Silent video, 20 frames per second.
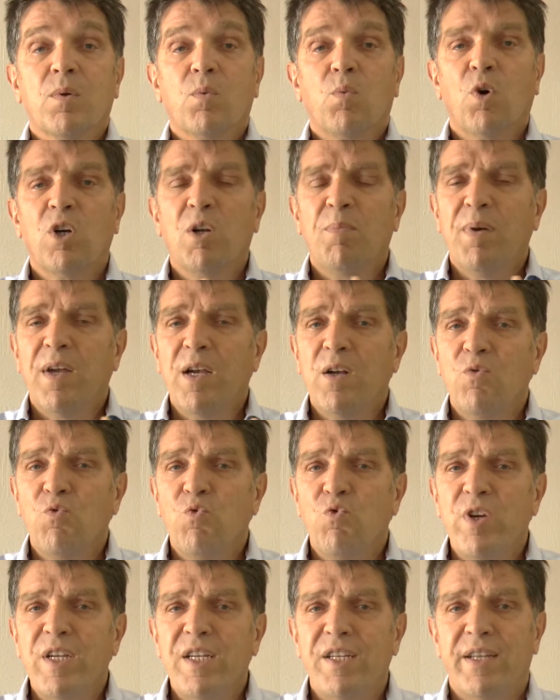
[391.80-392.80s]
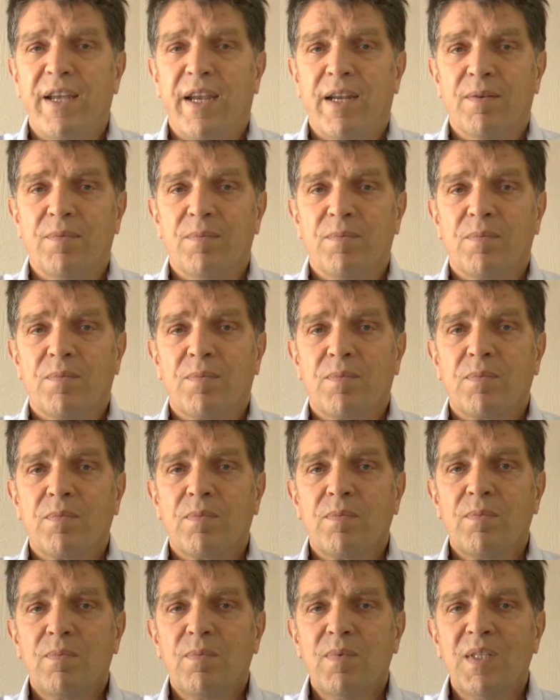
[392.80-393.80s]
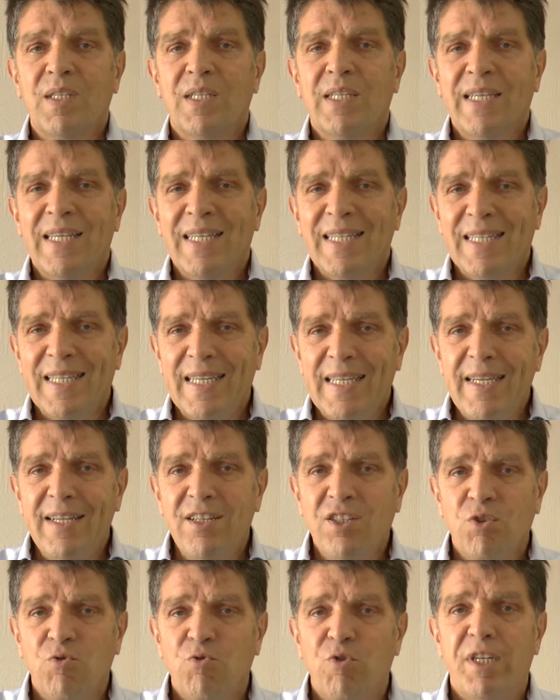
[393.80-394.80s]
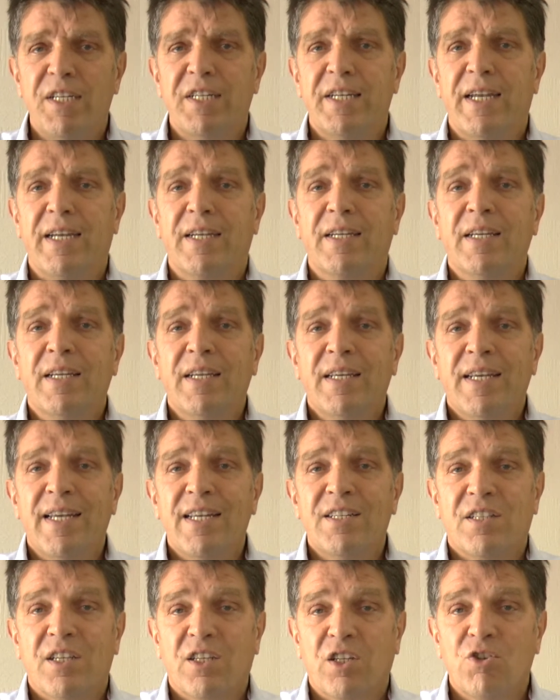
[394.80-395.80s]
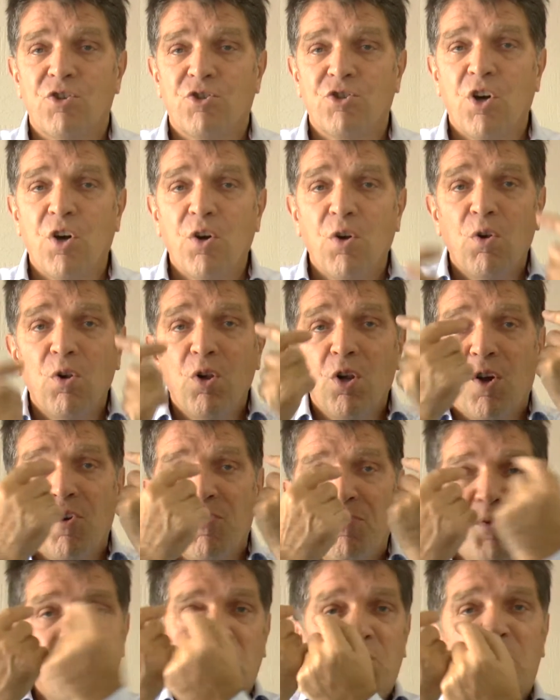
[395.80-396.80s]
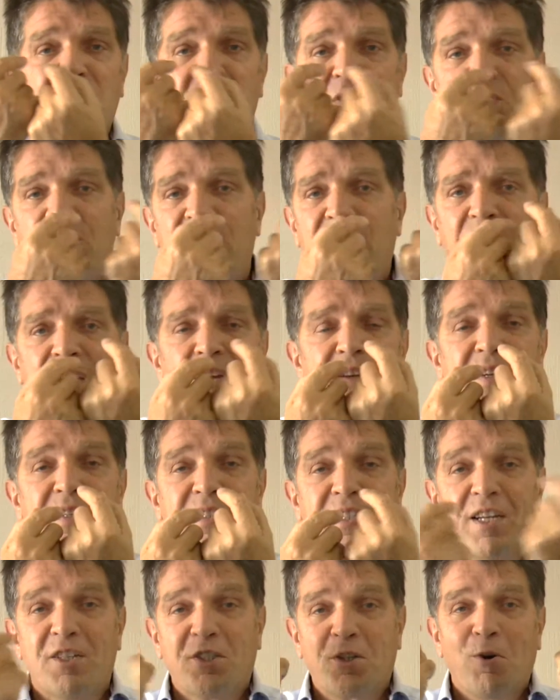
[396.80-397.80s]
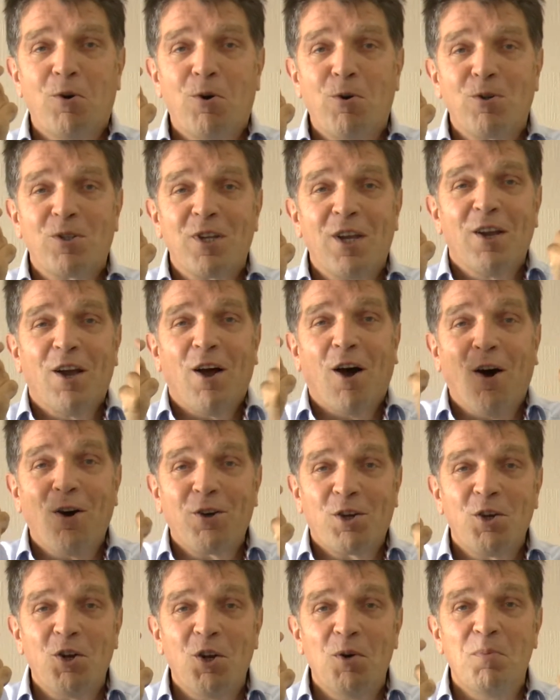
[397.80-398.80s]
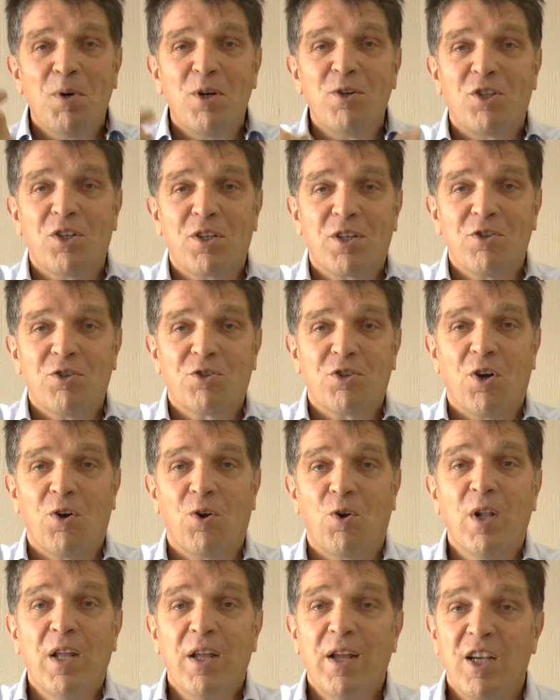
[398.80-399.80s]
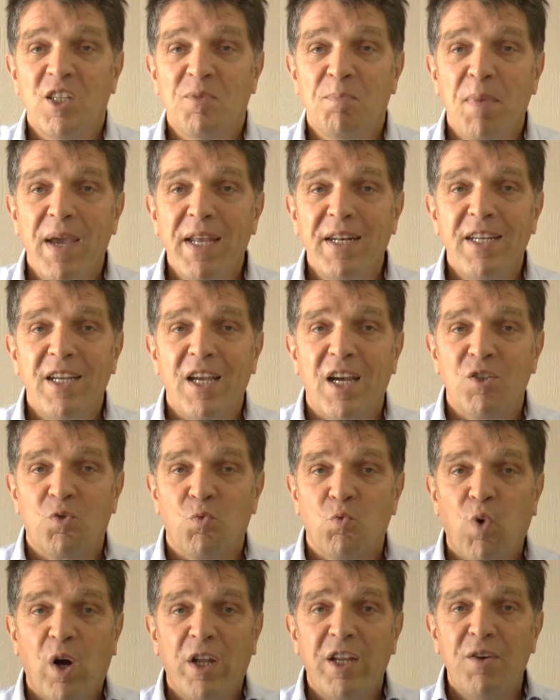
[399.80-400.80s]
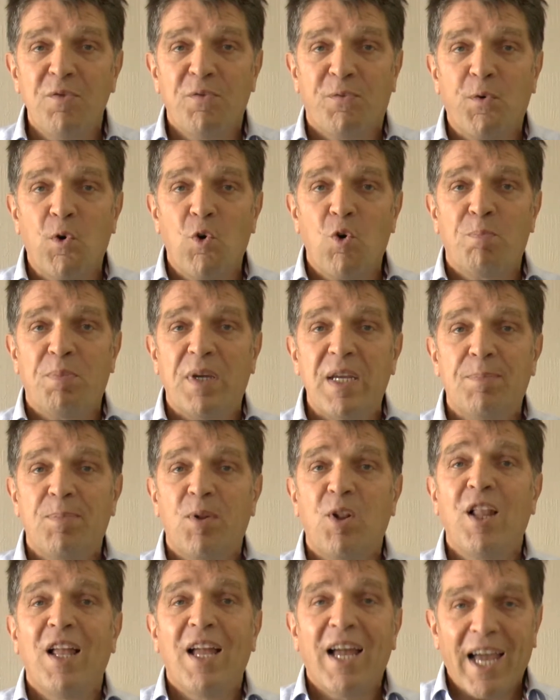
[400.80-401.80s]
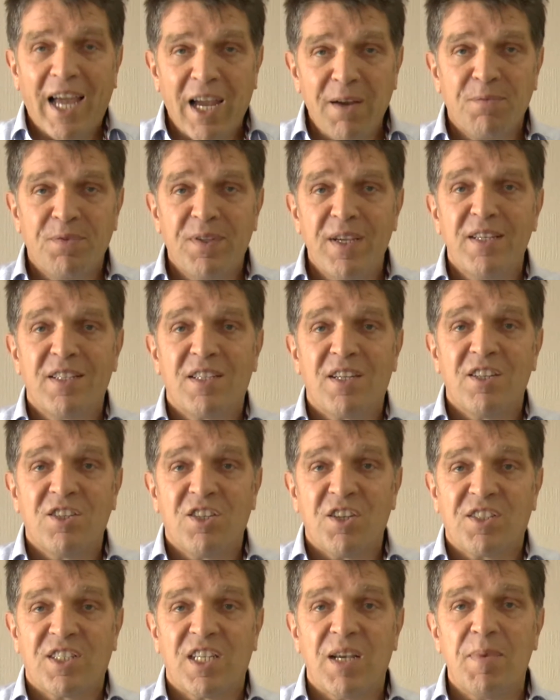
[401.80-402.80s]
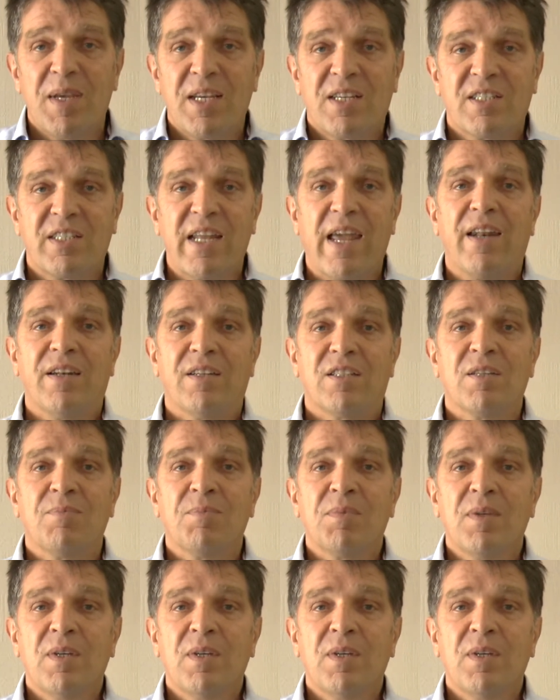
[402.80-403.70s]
What about reading? Key to reading is the control of movement of the eyes, and it's called oculomotor control. As many as 1 in 4 people have this to some extent.